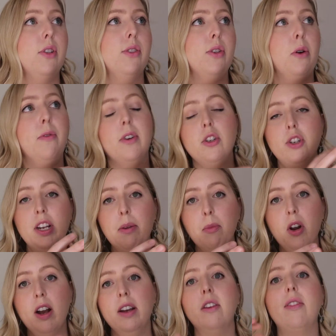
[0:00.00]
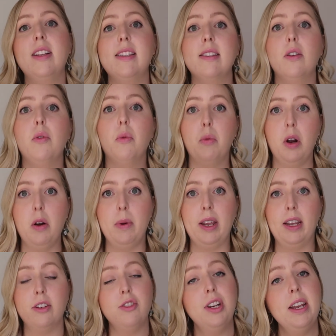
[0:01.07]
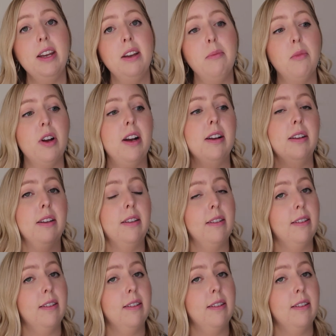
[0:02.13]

So for Shamrock, it's growing. Shamrock,